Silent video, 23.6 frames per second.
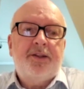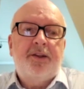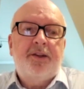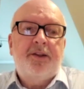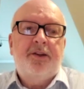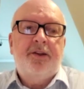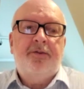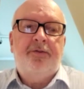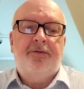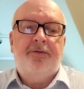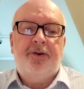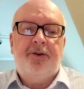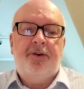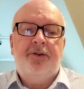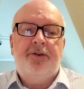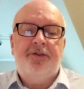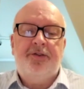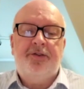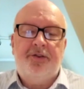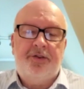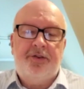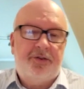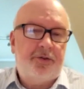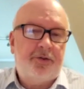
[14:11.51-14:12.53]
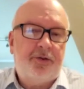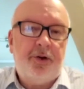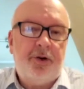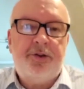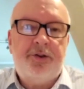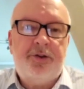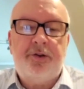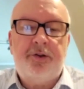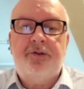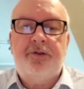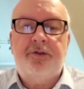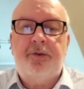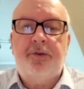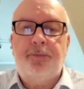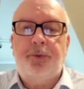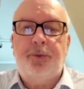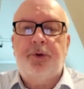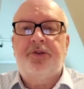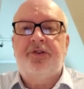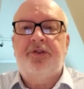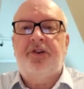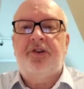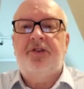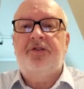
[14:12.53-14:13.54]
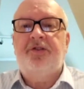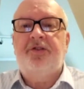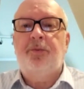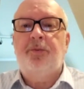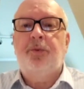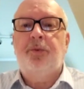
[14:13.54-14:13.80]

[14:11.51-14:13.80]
the first structured support system,